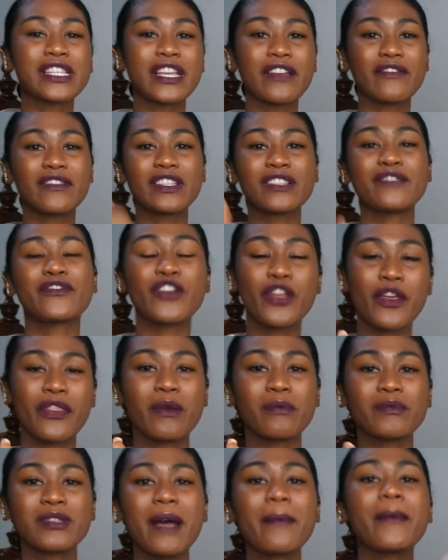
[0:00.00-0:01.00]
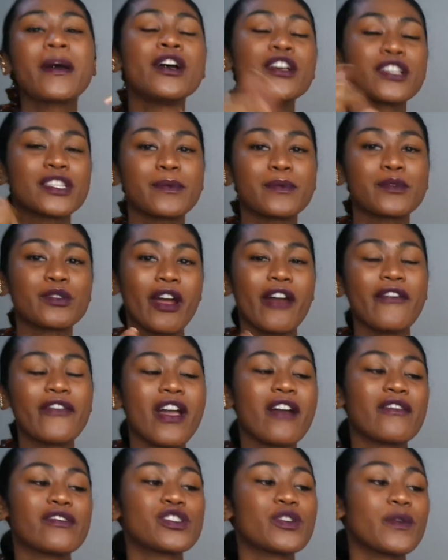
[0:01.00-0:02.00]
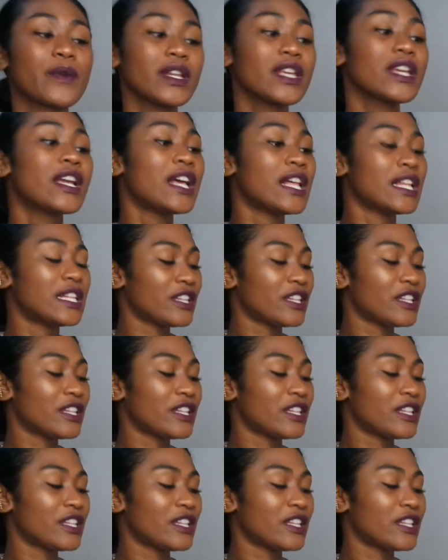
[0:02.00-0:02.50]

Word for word: to give this video a thumbs up subscribe if you haven't already